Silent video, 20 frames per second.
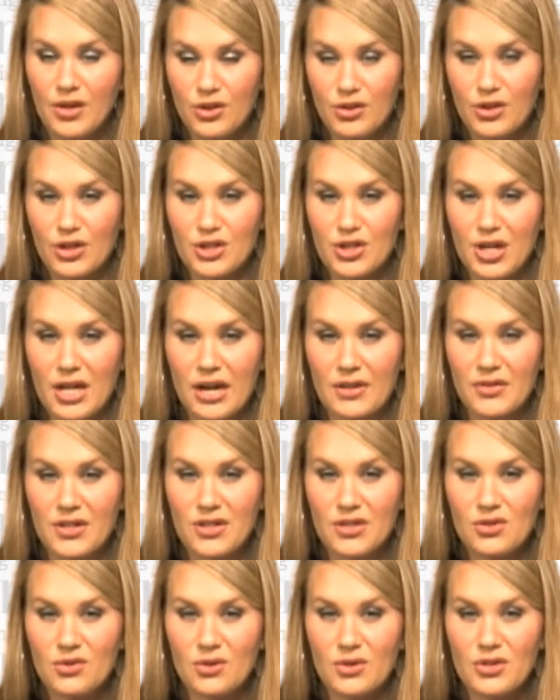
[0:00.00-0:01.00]
You can check out
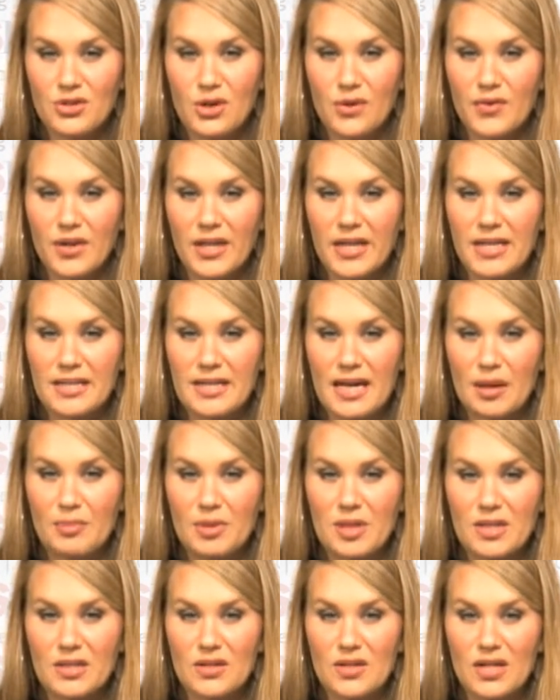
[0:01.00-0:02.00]
these stories and all the latest
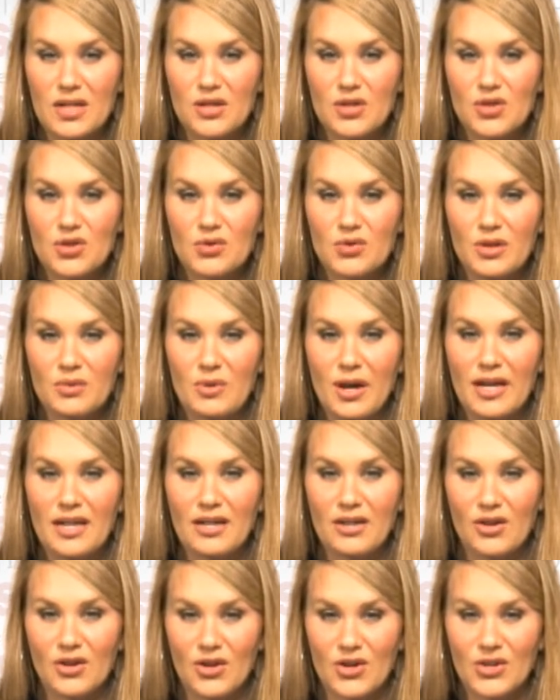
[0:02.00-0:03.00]
happenings in the industry right
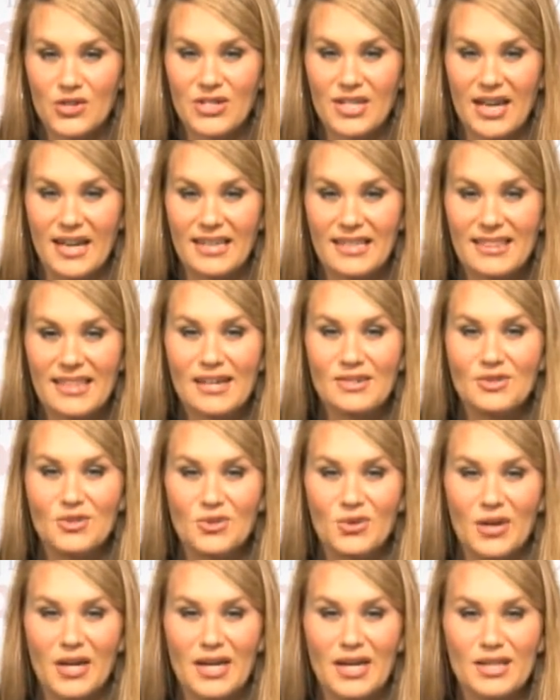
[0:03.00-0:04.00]
here on our site. Thanks for
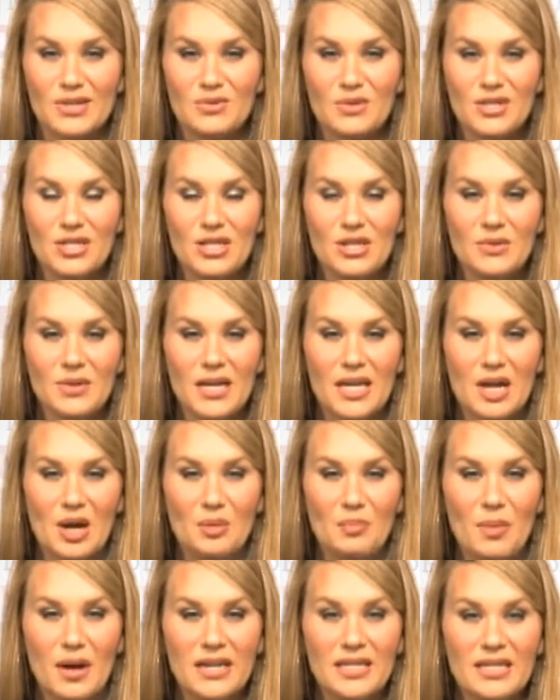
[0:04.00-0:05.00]
joining us. We'll see you again
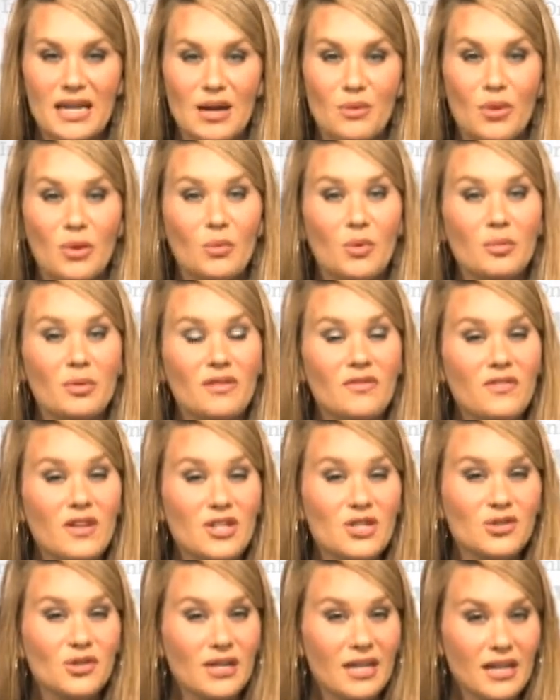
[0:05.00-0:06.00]
on Monday when we'll be
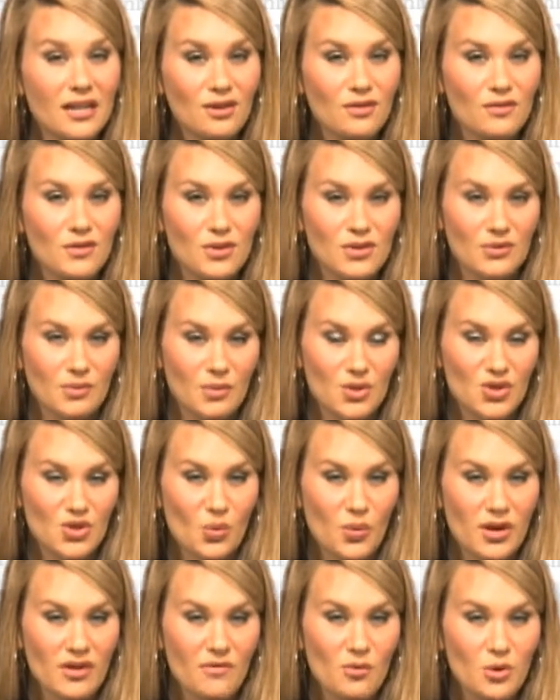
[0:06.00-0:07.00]
featuring interviews from the
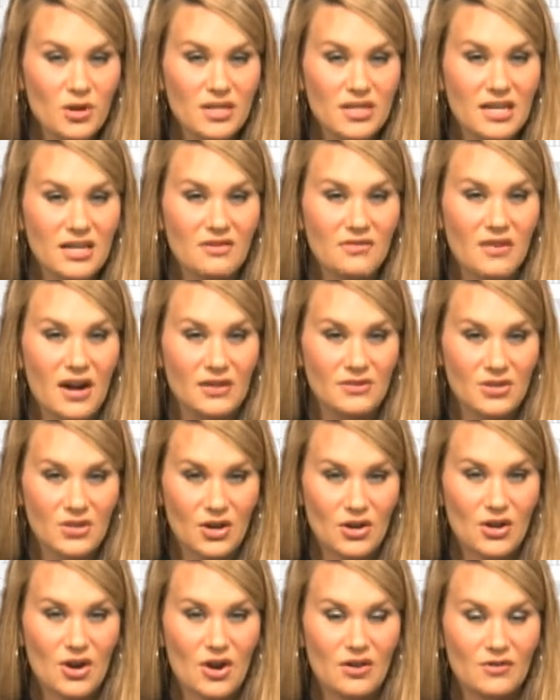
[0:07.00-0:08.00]
2014
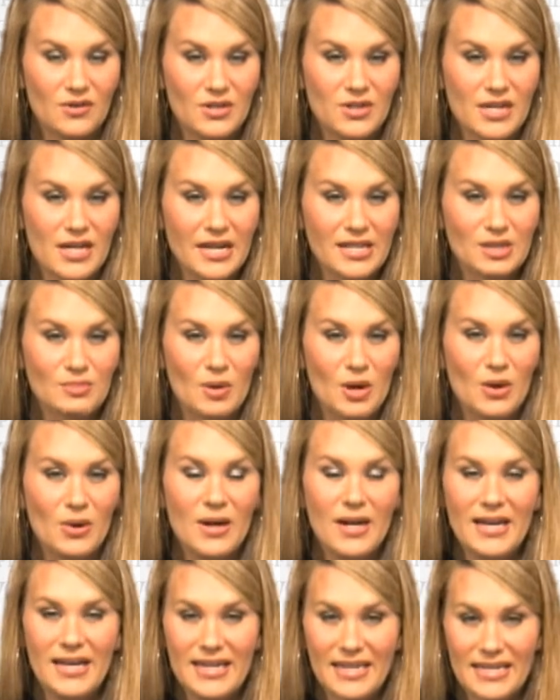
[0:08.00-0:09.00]
Five-Star Conference and Expo
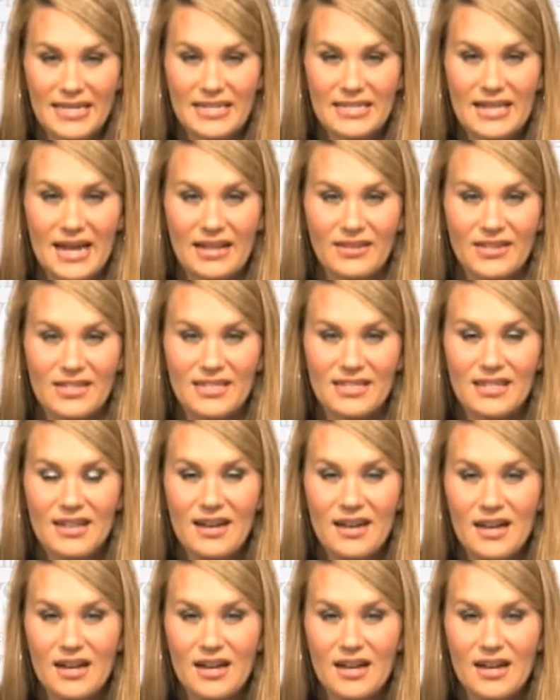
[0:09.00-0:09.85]
in Dallas.